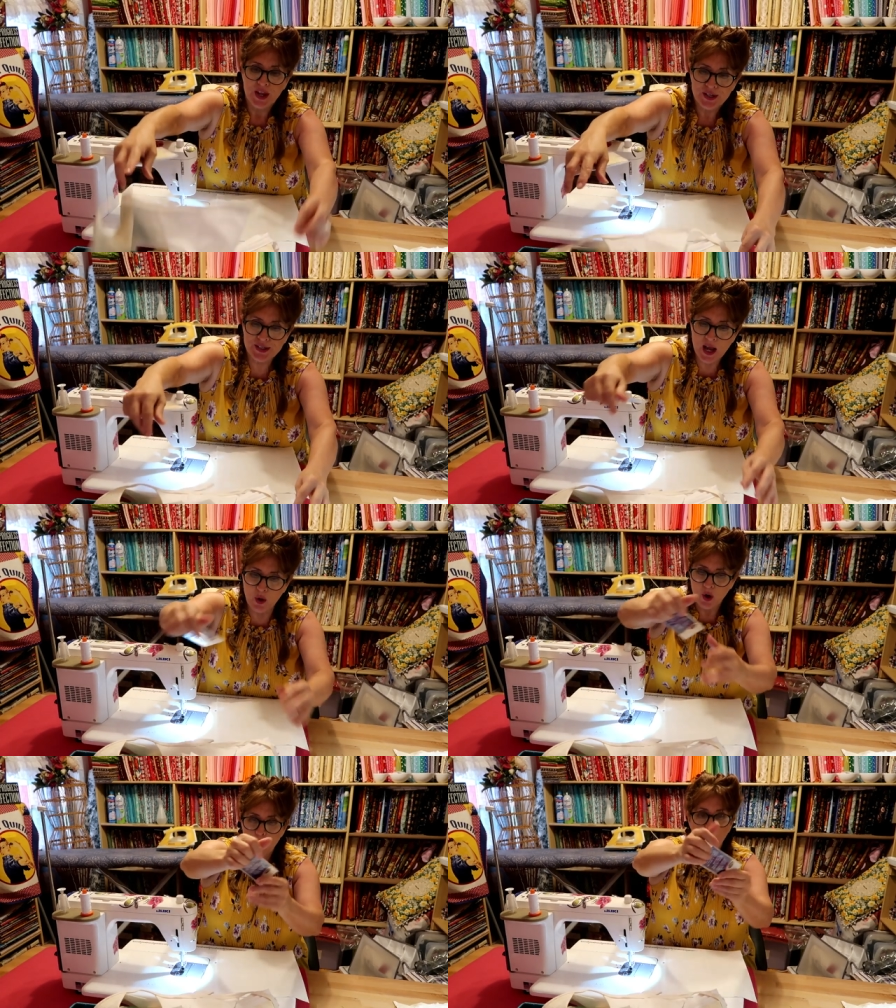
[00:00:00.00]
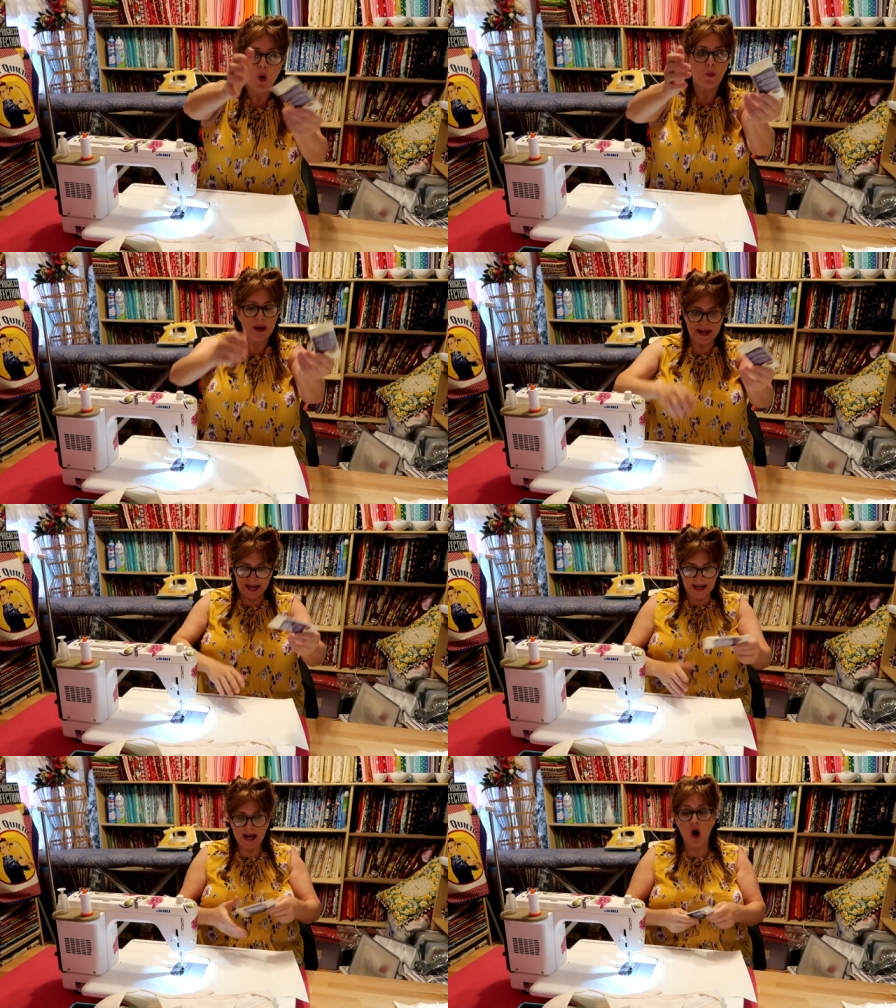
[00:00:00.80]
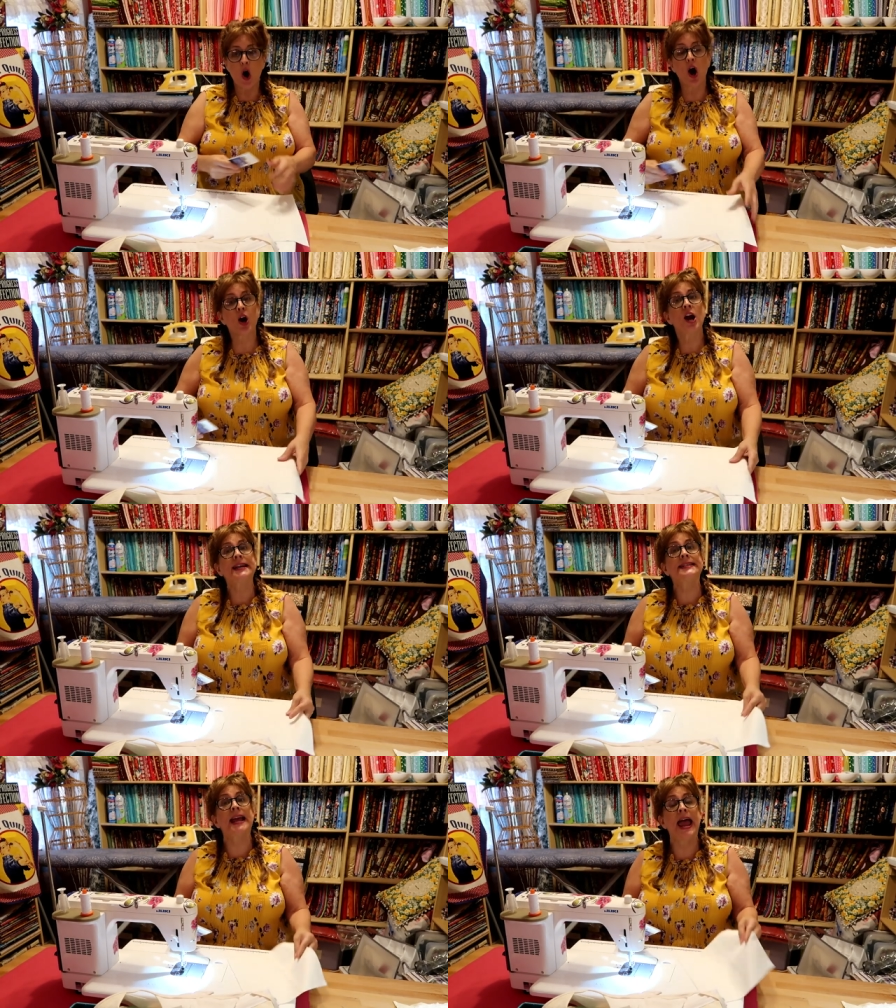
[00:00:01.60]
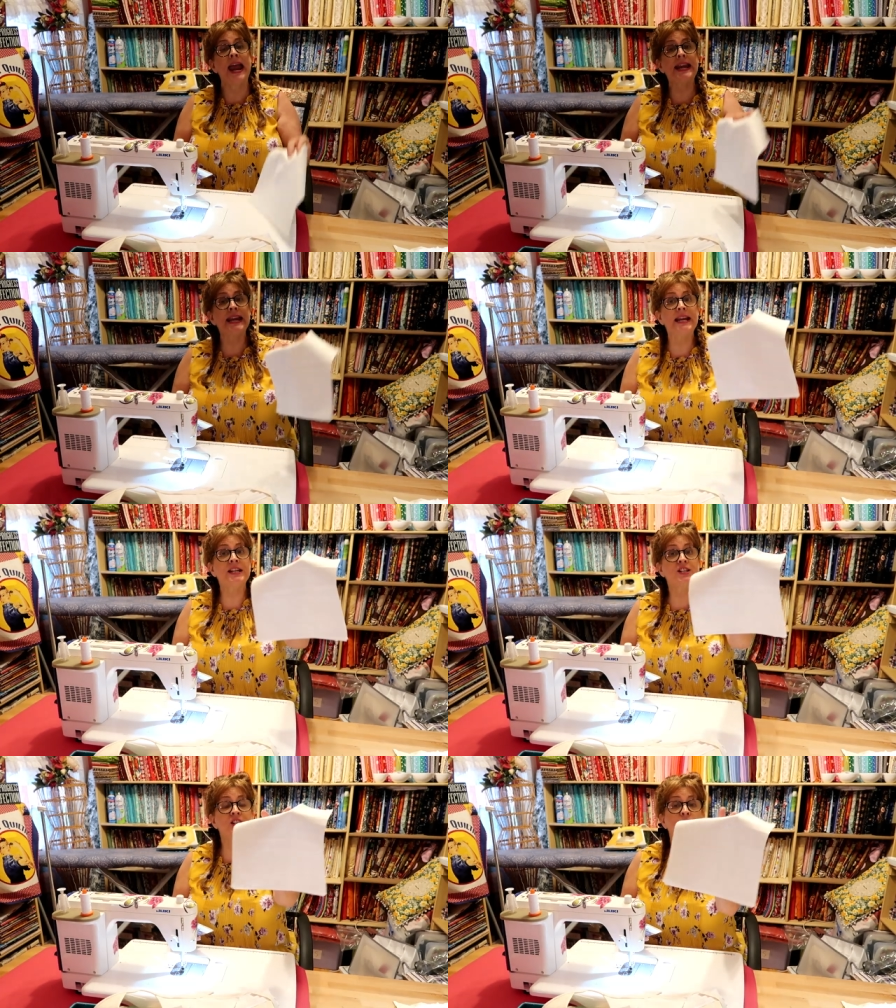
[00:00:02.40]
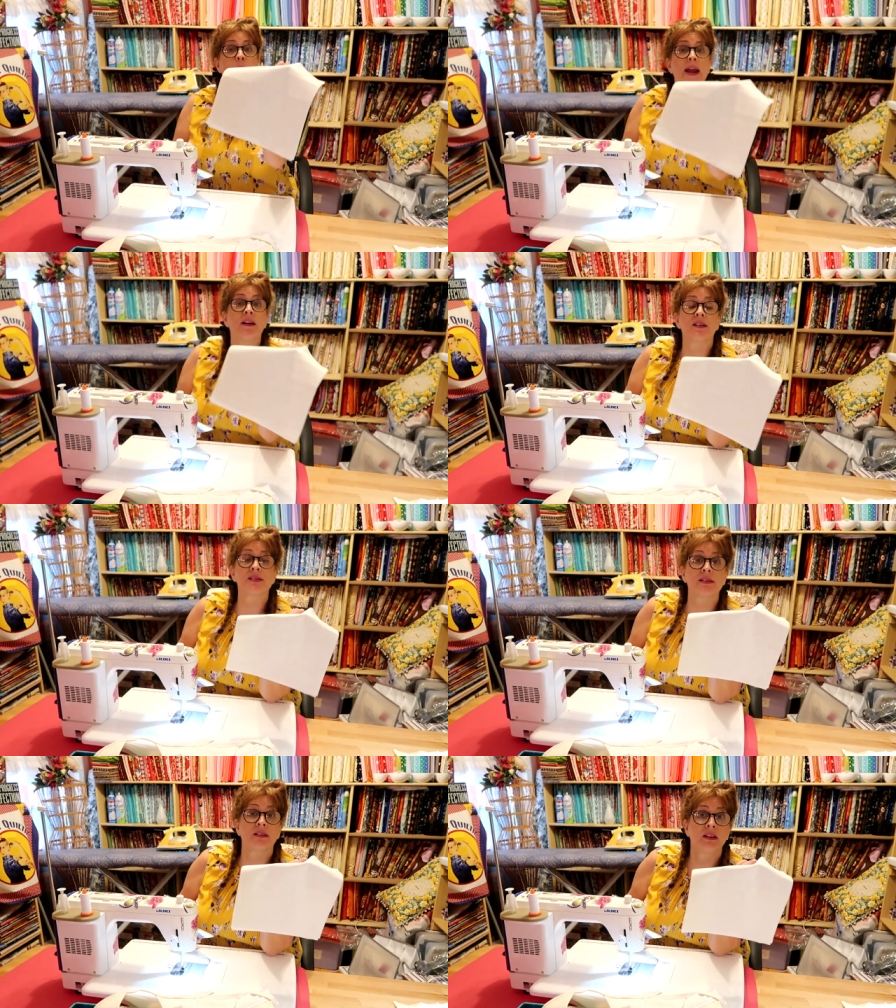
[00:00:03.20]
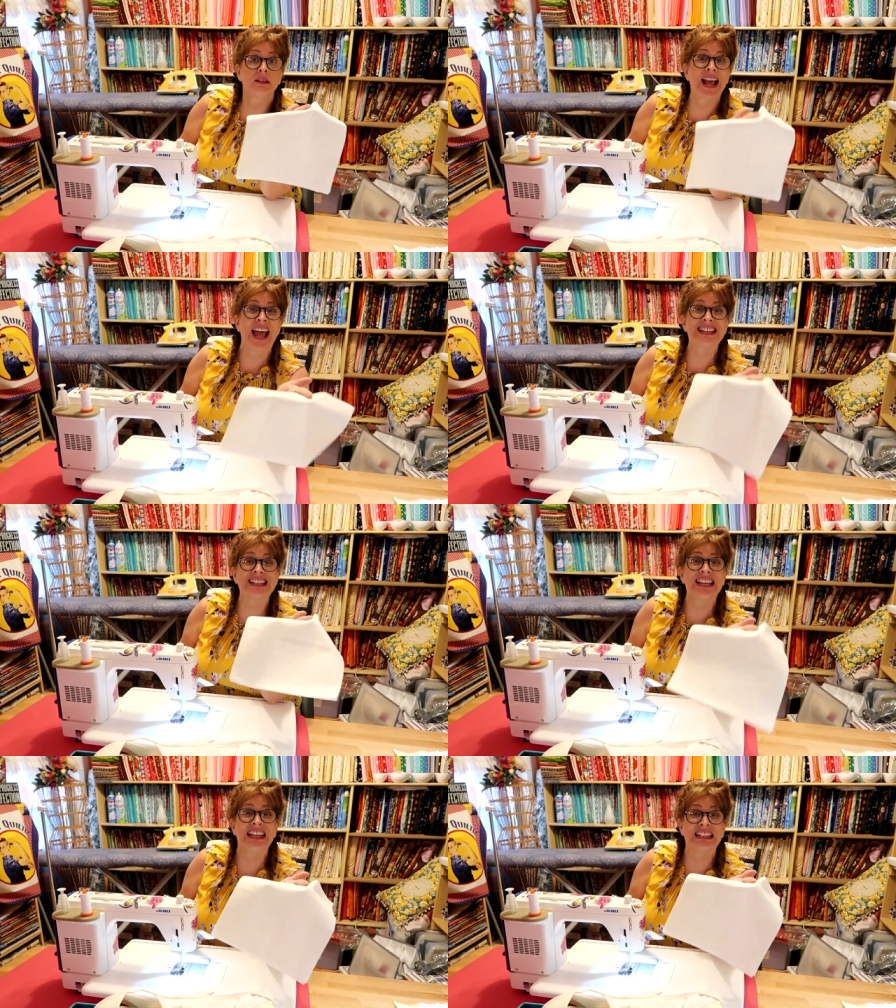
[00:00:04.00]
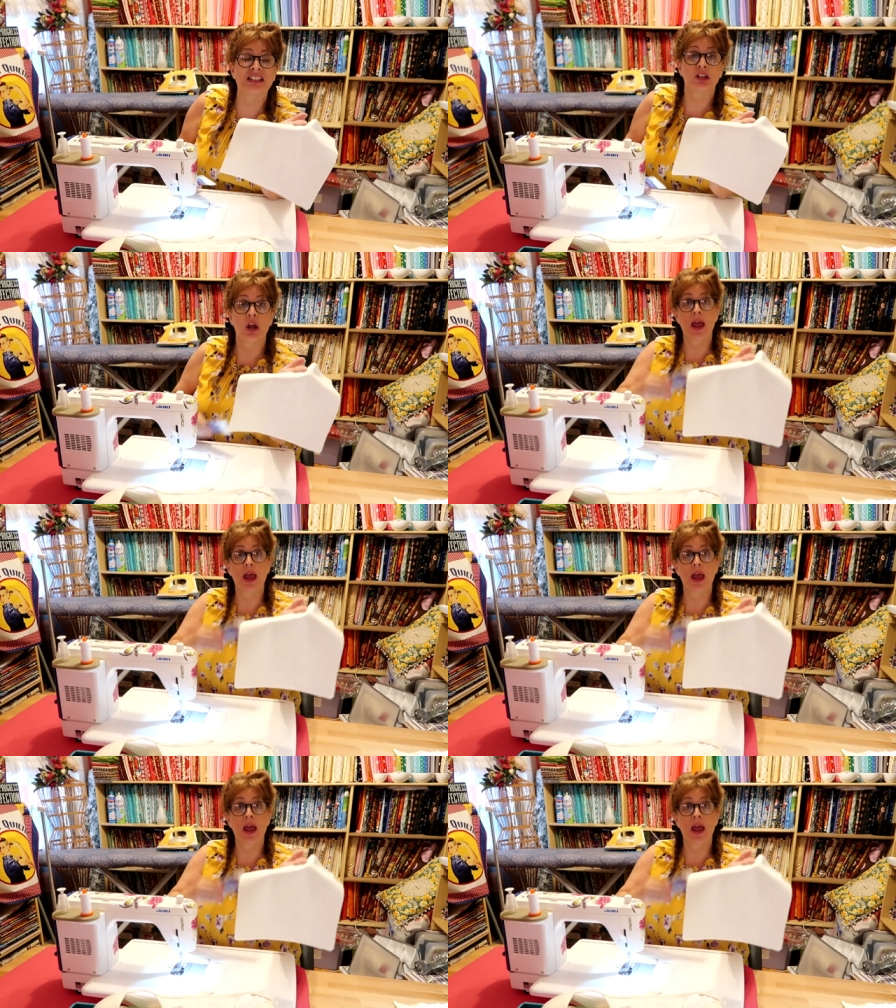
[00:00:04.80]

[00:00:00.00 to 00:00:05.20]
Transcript: So what we need are ten inch squares. That's it.